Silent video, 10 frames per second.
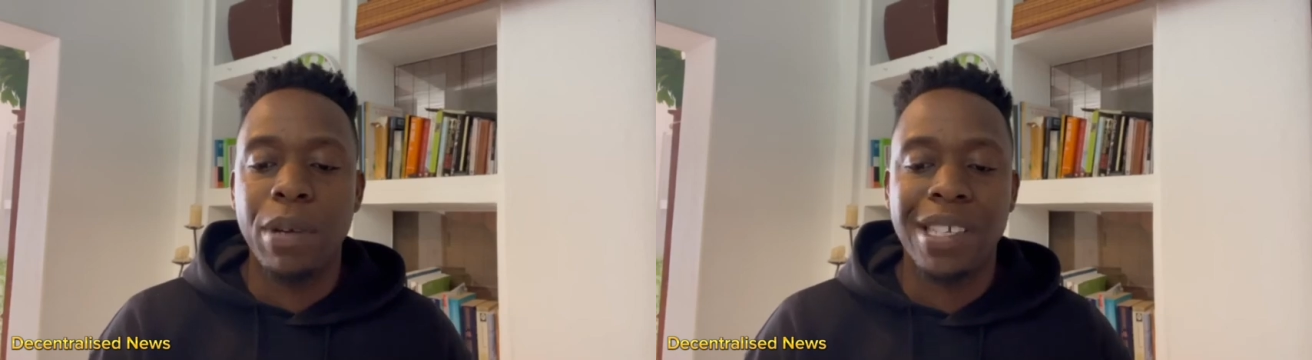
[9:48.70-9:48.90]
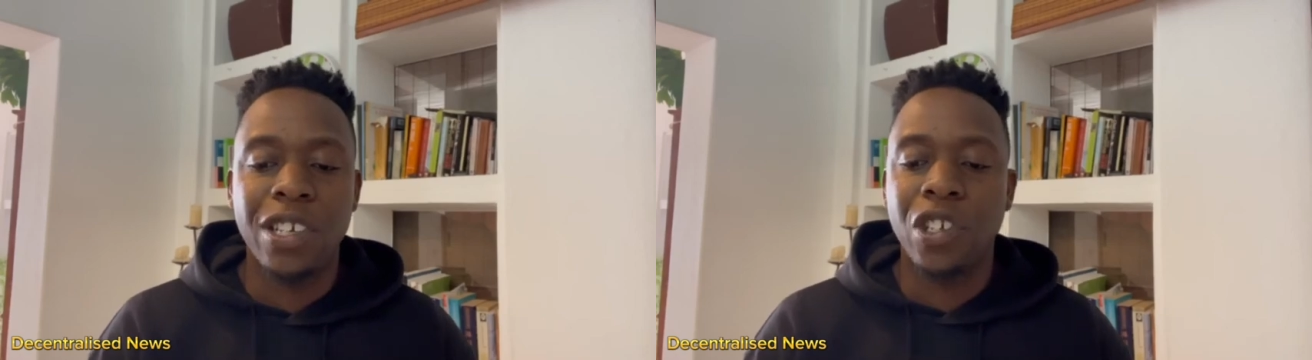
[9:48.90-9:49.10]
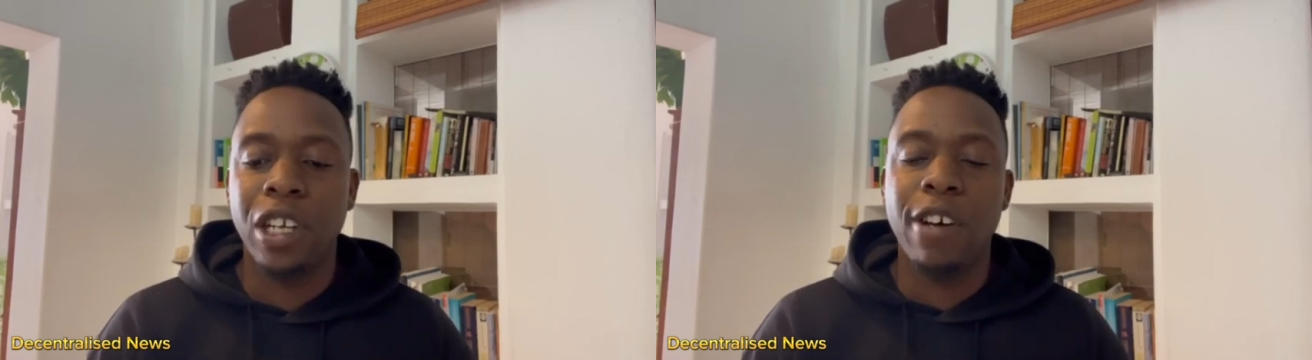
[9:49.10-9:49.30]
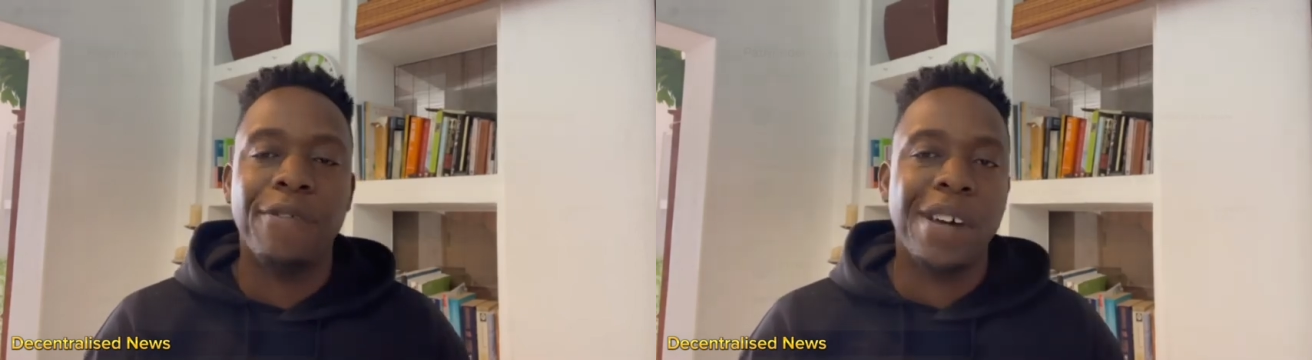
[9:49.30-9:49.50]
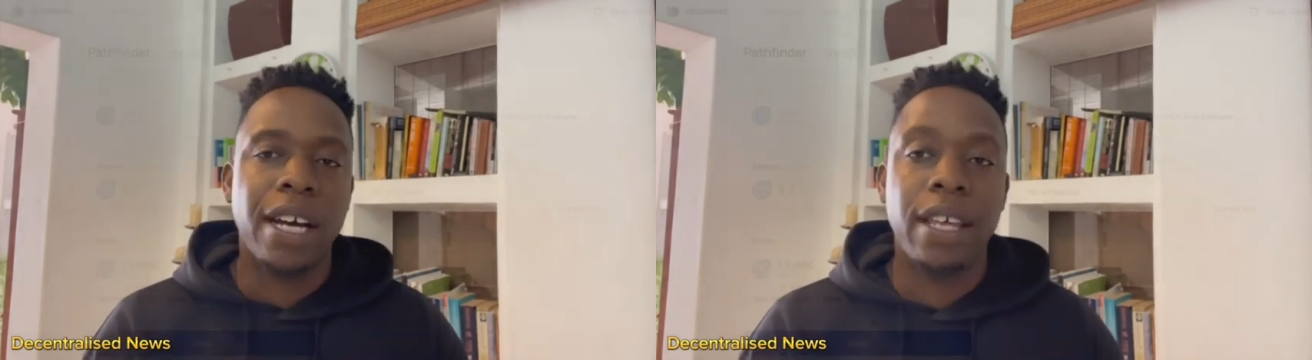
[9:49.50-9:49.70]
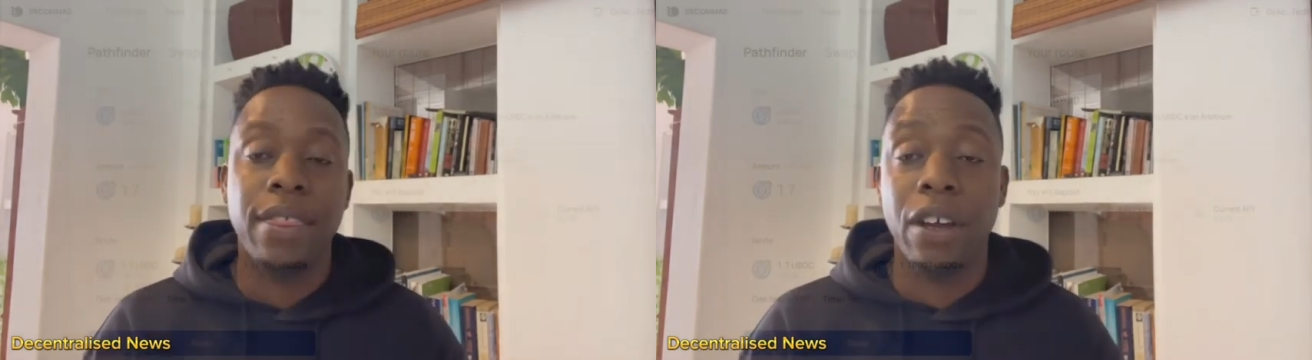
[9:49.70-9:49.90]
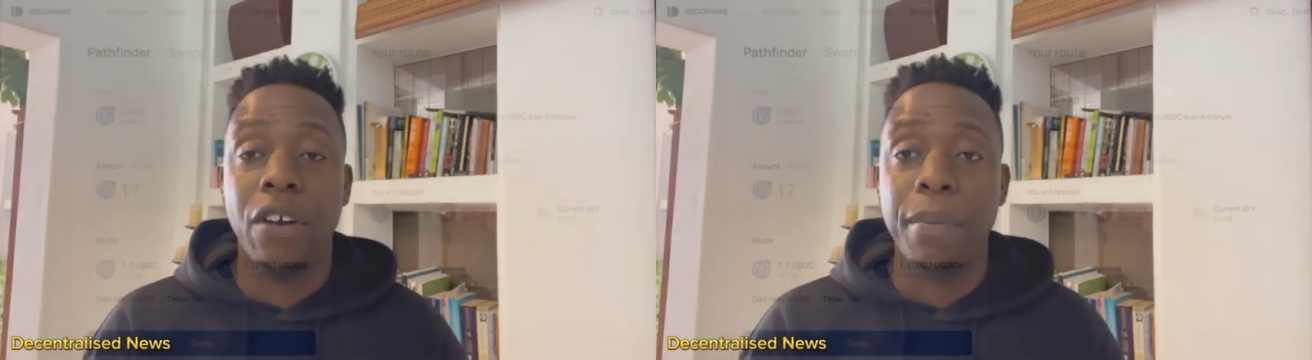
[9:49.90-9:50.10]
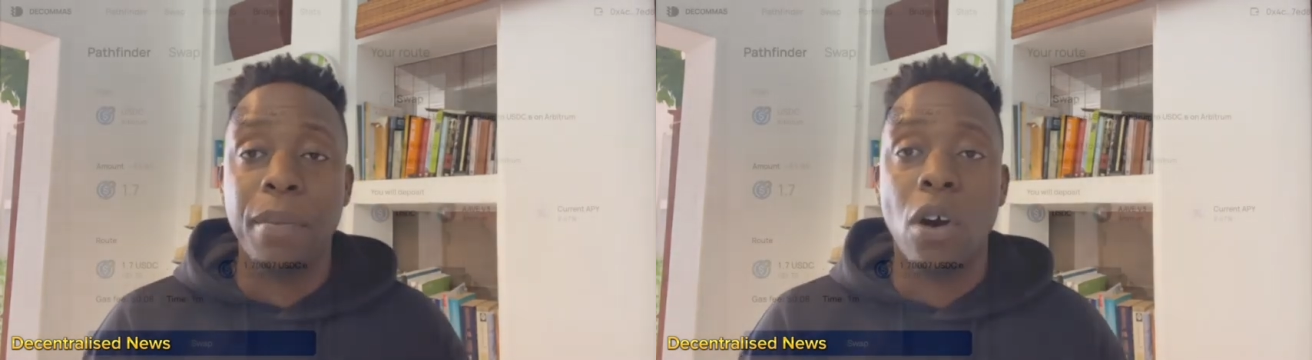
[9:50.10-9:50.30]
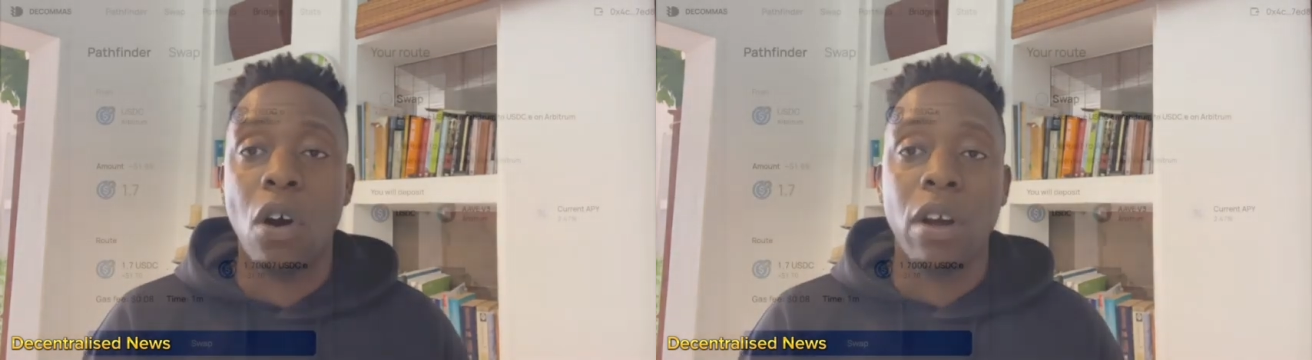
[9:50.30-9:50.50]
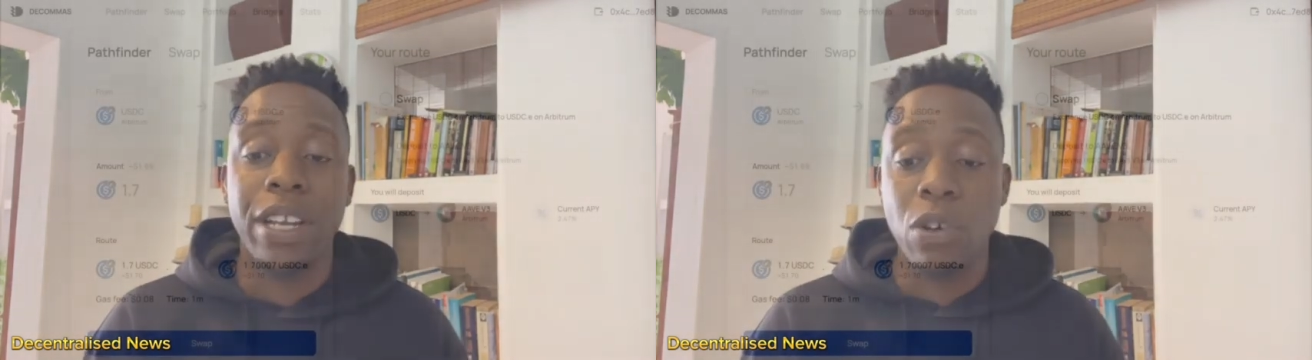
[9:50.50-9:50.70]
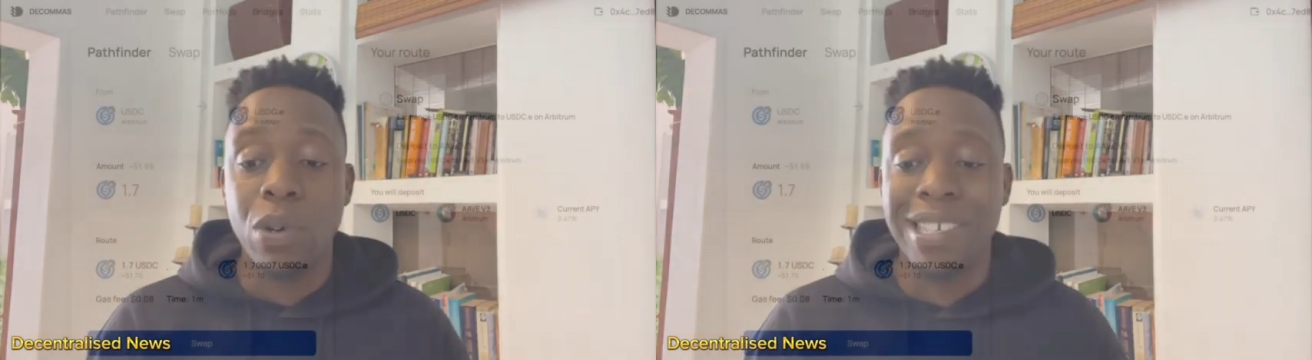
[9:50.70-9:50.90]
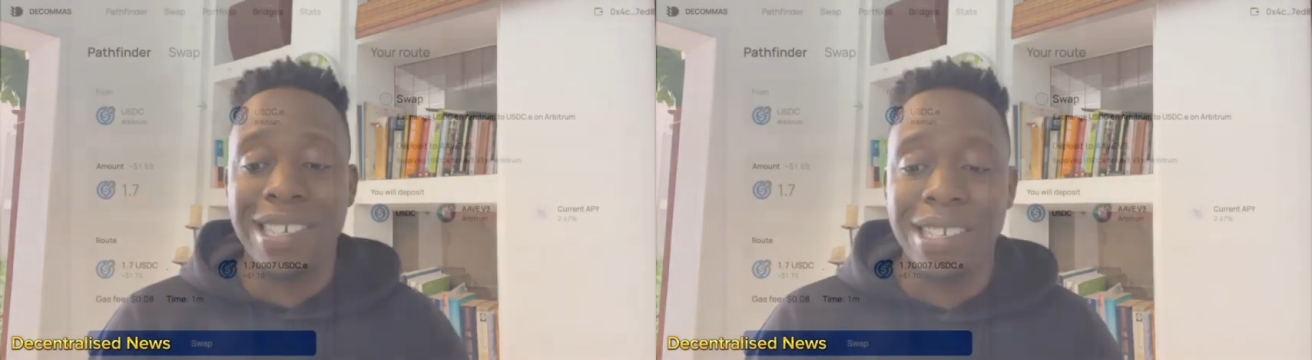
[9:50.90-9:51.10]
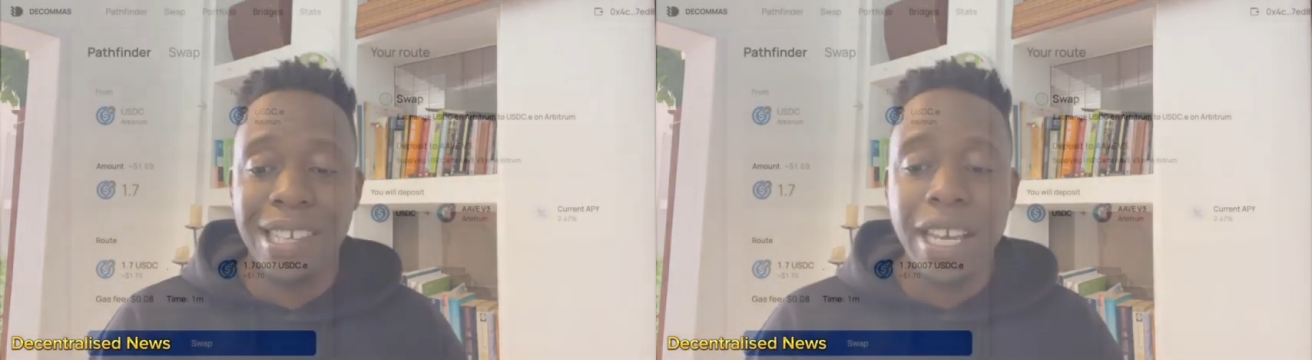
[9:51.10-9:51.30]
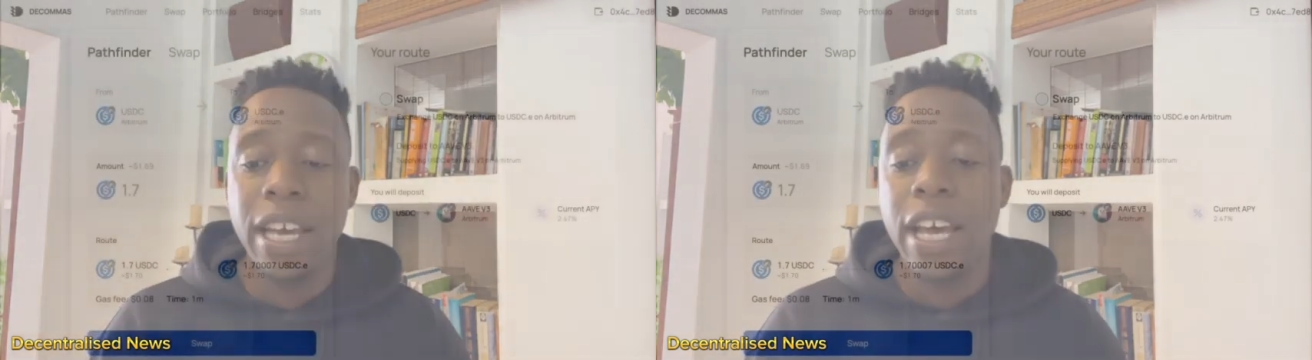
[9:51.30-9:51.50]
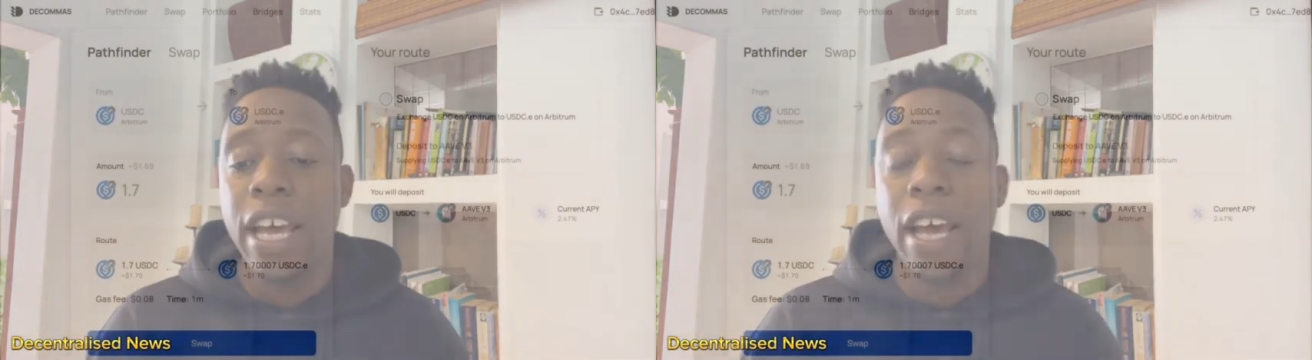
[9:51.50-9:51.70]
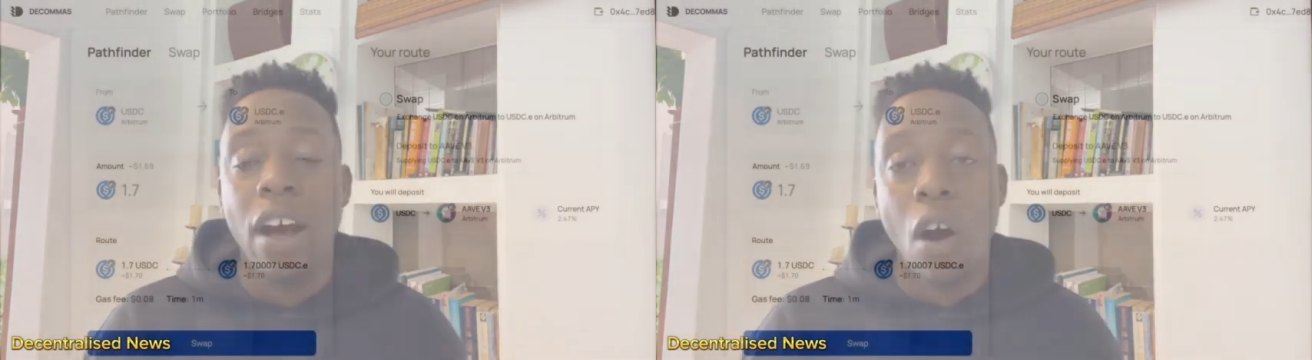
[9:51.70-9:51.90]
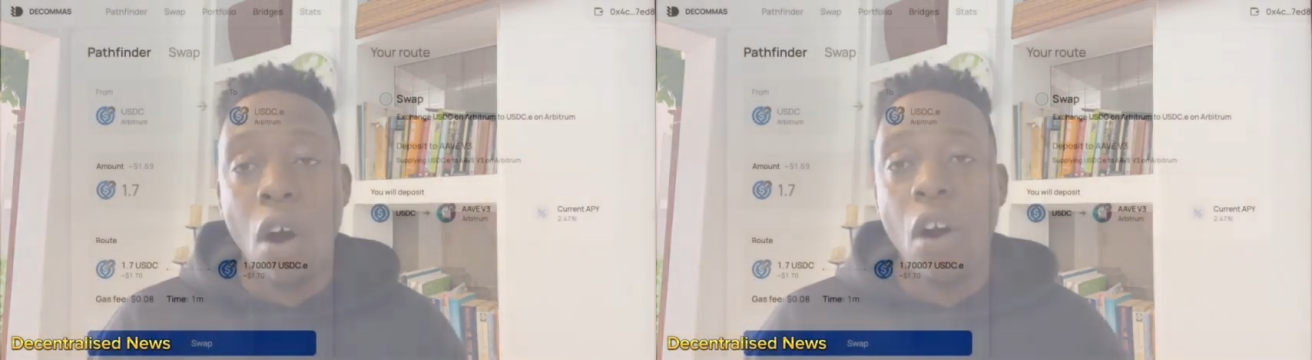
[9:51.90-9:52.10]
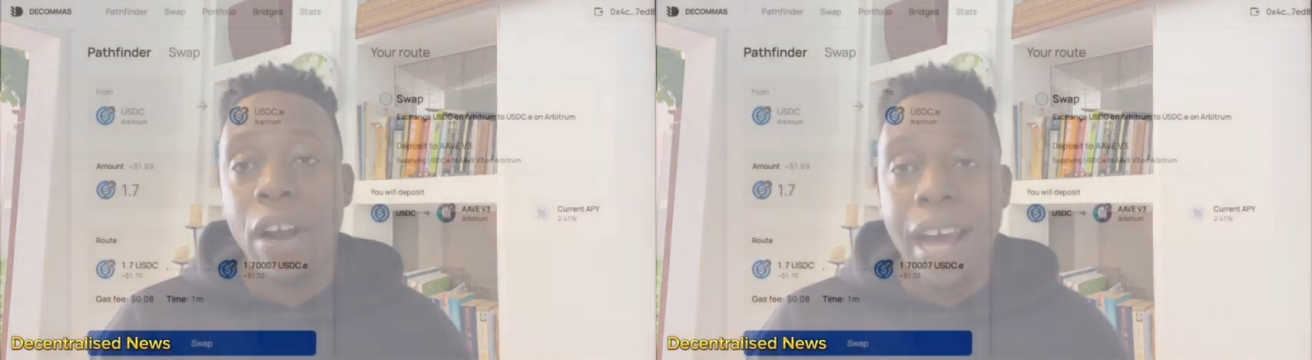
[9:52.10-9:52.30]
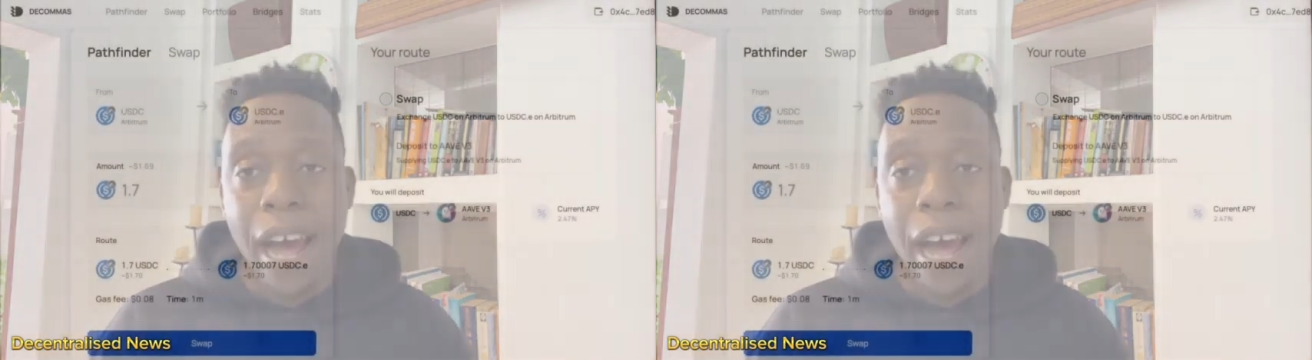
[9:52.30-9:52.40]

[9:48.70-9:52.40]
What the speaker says: essentially of Ethereum on USDC. on